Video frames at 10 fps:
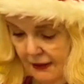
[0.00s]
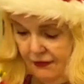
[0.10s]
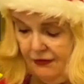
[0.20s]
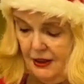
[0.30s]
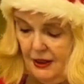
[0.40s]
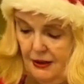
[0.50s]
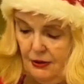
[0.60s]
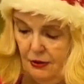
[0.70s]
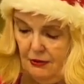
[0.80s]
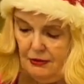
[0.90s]
I think it
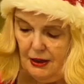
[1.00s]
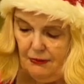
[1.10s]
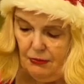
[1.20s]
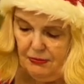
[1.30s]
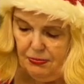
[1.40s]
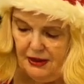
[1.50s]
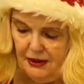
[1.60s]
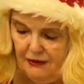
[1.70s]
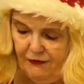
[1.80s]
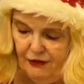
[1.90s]
could have done with being
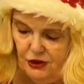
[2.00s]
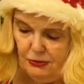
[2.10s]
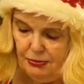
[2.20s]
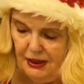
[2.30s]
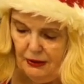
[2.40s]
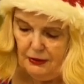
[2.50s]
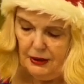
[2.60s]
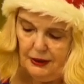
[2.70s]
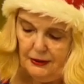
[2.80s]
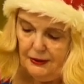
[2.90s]
in the fridge a bit
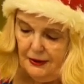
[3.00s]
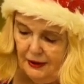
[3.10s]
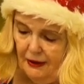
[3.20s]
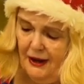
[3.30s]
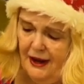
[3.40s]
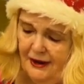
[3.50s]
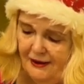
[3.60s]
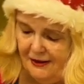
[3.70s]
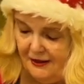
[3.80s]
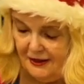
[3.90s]
longer.
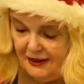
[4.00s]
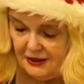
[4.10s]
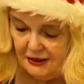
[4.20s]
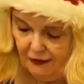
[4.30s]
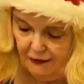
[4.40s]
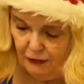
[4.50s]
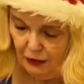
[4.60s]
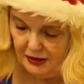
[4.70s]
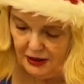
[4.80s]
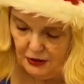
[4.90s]
So what
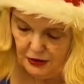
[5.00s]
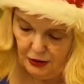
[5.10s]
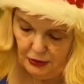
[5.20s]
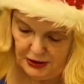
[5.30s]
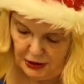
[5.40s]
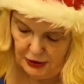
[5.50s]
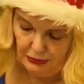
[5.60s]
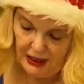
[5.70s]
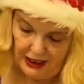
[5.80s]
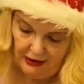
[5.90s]
we're going to do is just
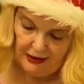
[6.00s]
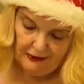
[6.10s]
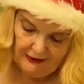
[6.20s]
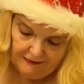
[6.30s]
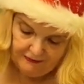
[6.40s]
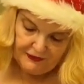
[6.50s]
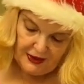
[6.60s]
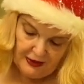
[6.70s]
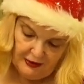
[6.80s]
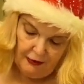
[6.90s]
make a
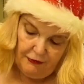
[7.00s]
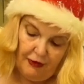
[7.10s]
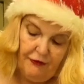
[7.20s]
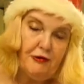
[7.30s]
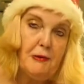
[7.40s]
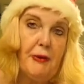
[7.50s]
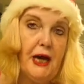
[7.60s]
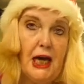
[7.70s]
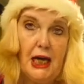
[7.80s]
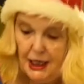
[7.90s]
rough
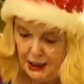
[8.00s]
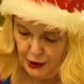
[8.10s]
repair.